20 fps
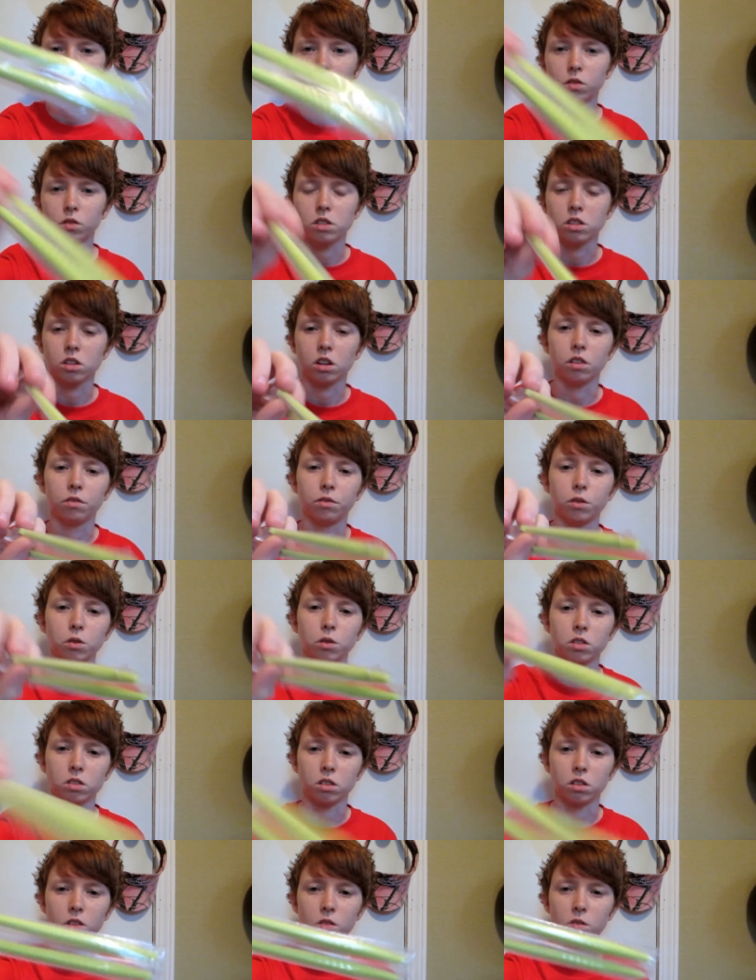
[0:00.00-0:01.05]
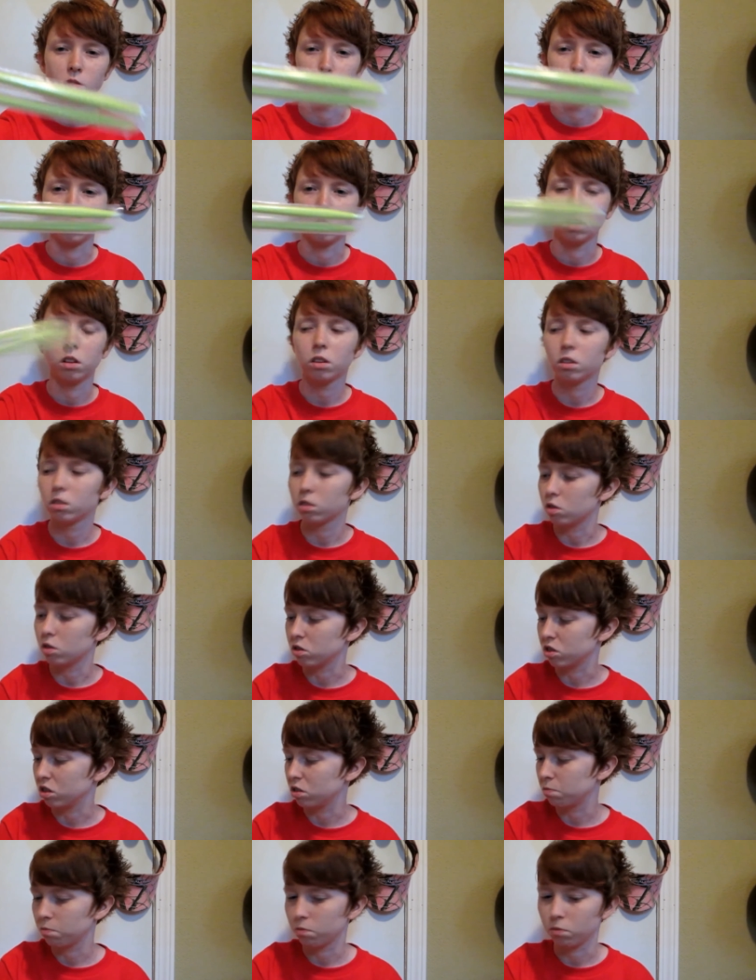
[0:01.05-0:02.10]
know if it's going to focus on those, but there's
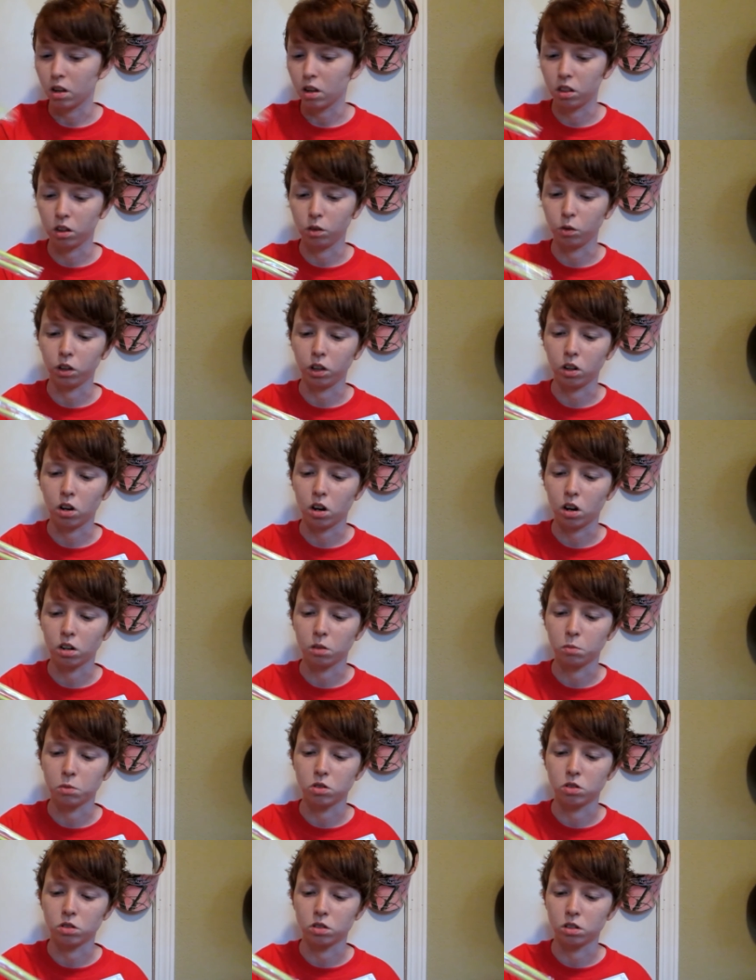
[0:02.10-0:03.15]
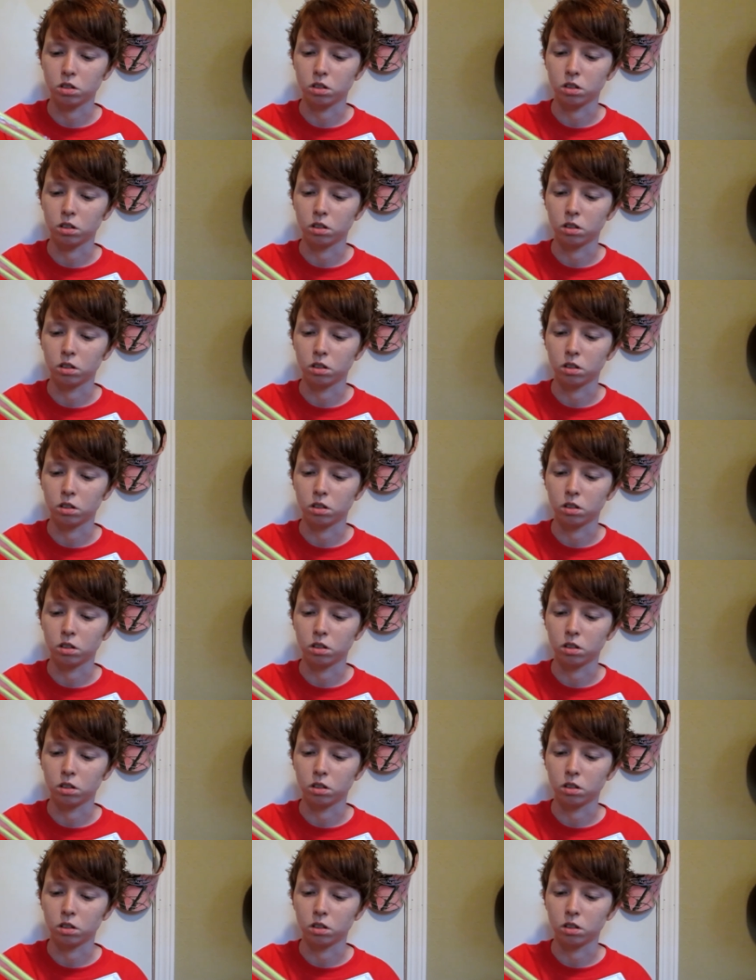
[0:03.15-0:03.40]
nothing really on them. It's just